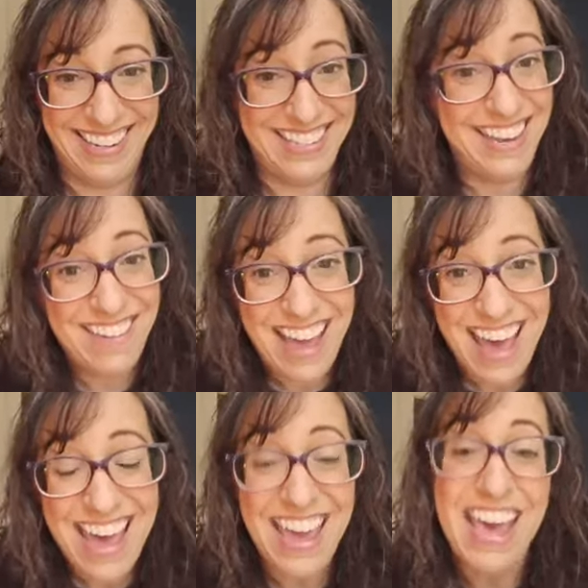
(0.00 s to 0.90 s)
it's
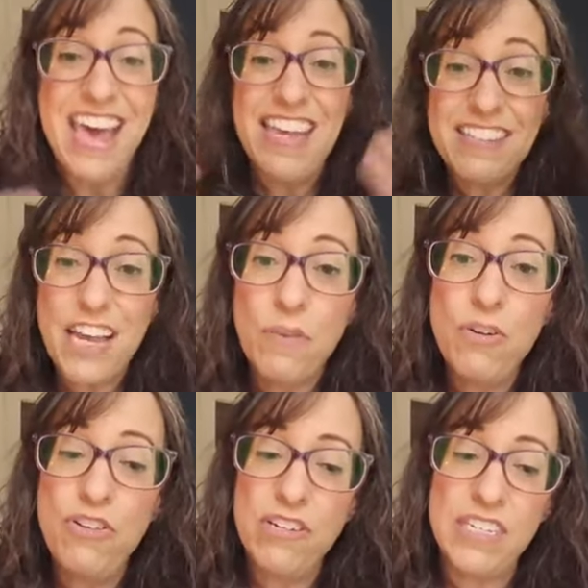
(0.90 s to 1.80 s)
okay. It's like
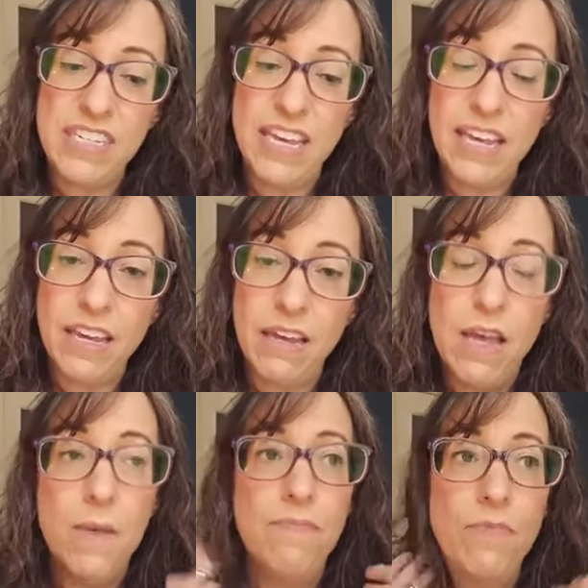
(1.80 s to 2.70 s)
when you're sick,
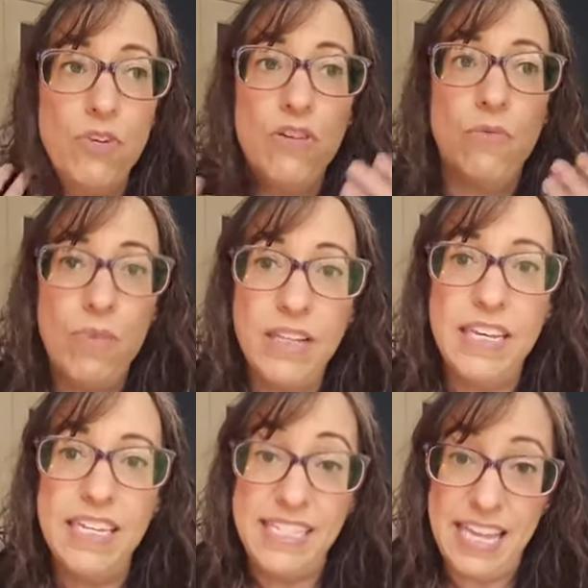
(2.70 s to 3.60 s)
when you're
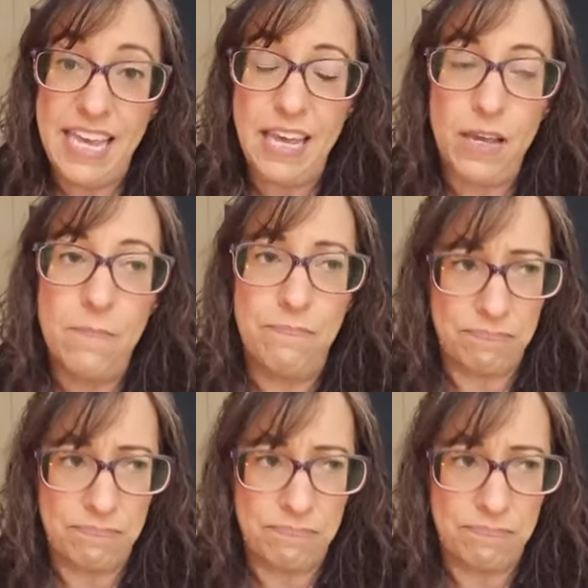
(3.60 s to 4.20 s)
really sick,